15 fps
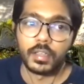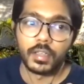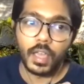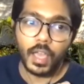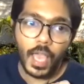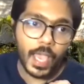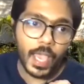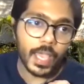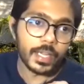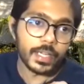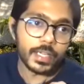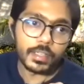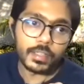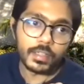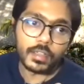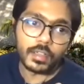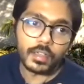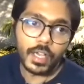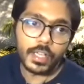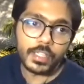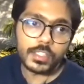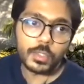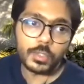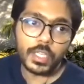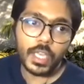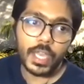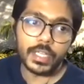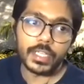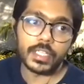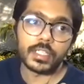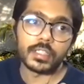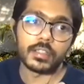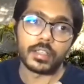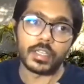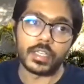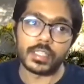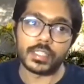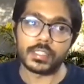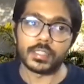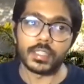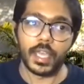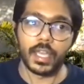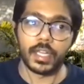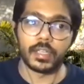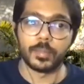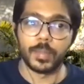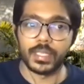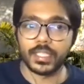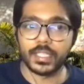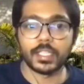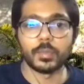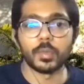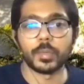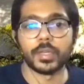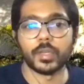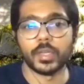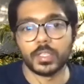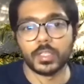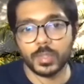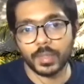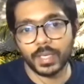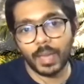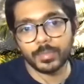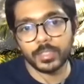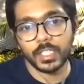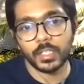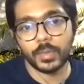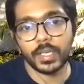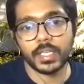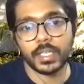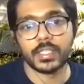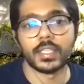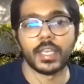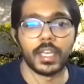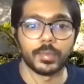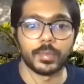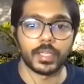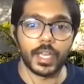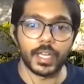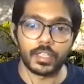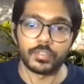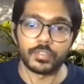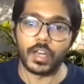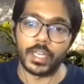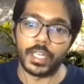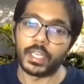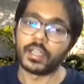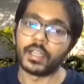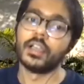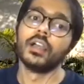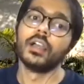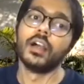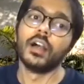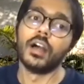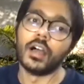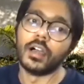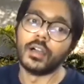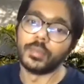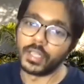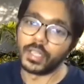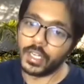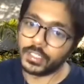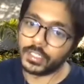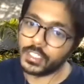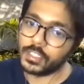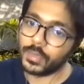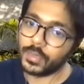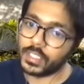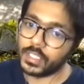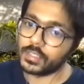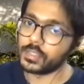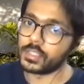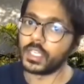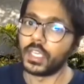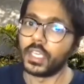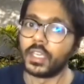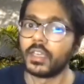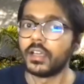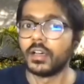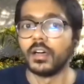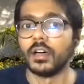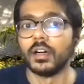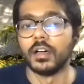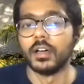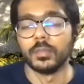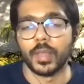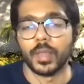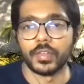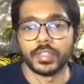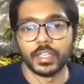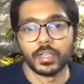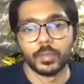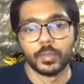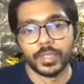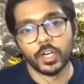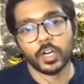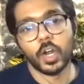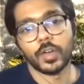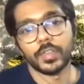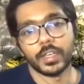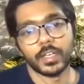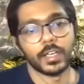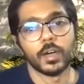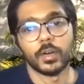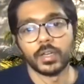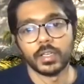And so the idea is that basically what we're doing is you're capturing queries and we're kind of running these queries to see whether or not they're allowed